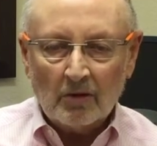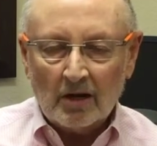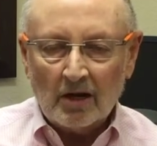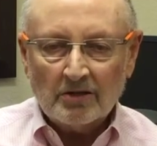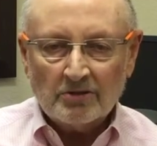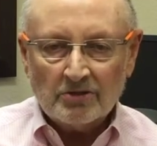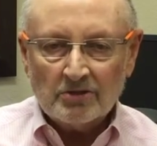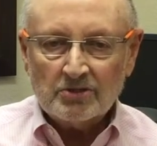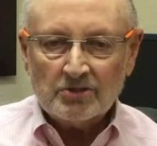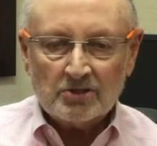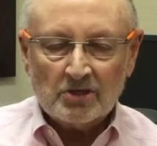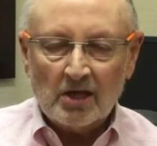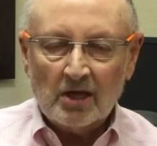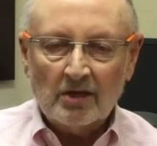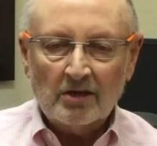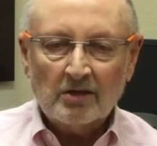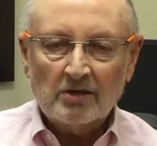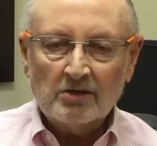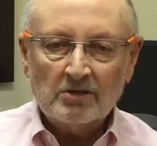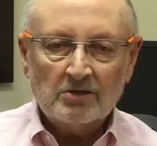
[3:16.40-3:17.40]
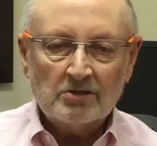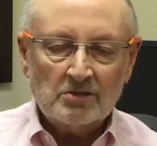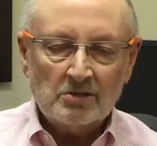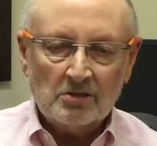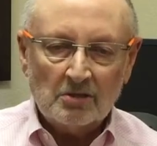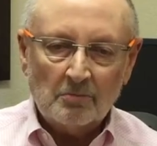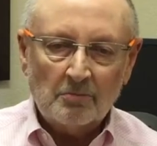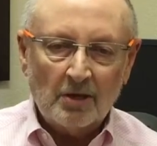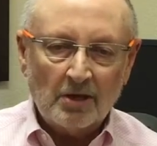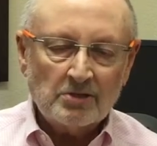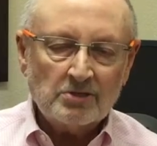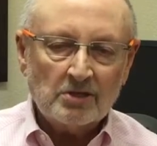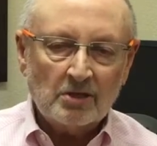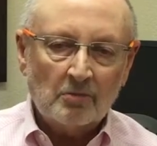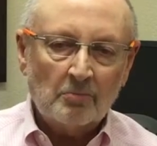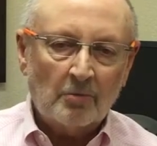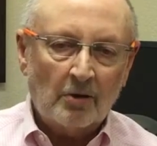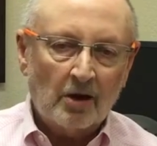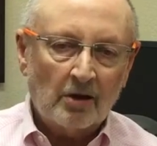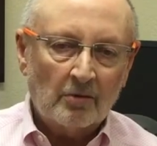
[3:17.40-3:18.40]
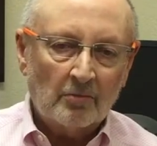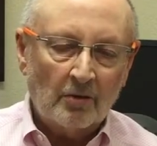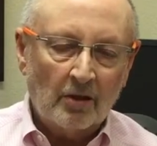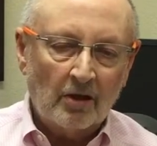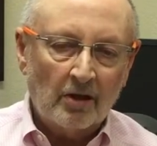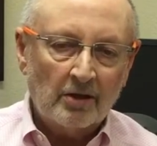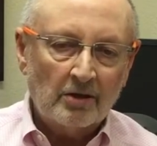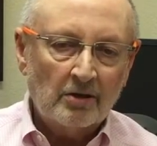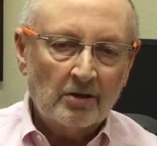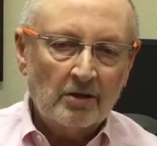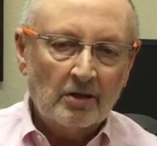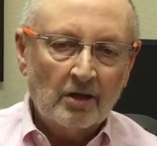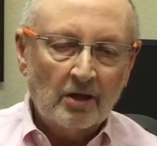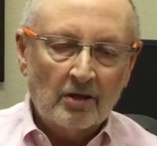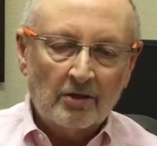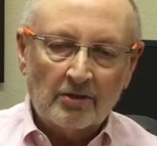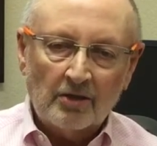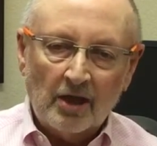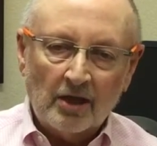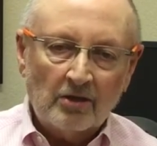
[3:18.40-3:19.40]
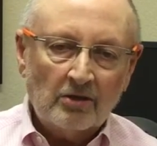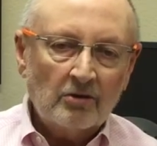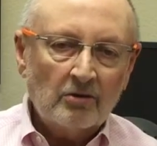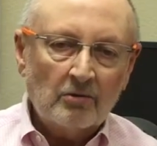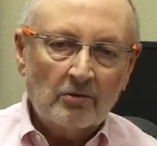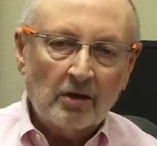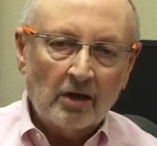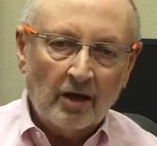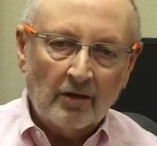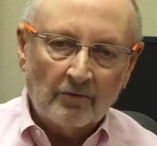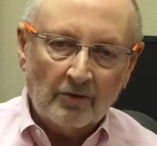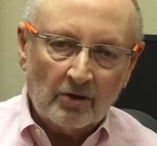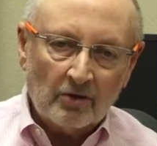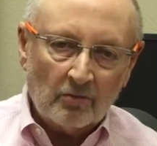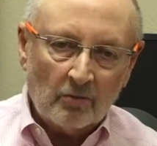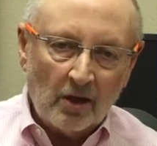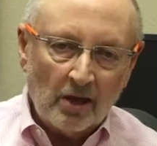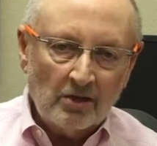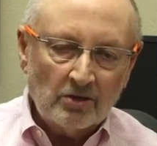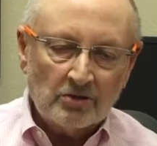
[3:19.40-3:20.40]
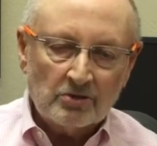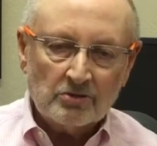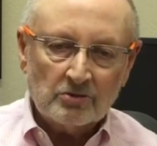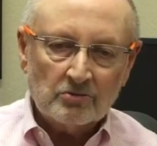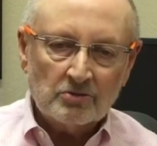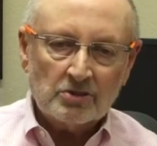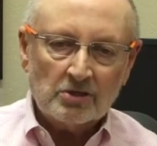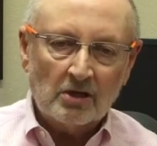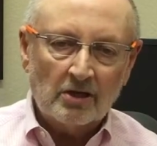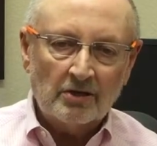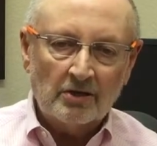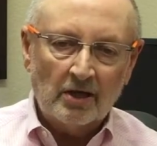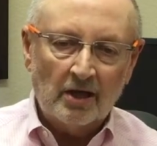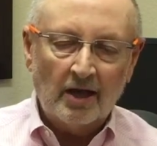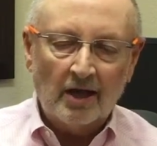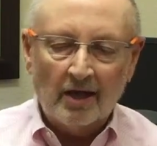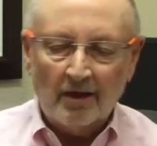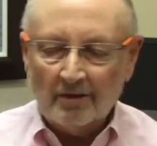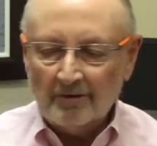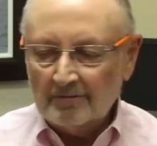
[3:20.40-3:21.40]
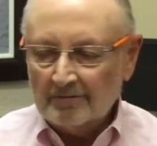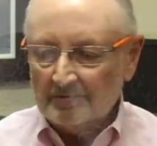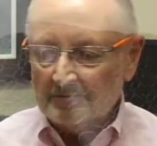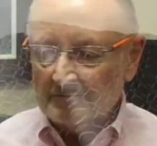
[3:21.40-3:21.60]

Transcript: what I just said is the basic bottom line. Thank you. Have a great Tucson day.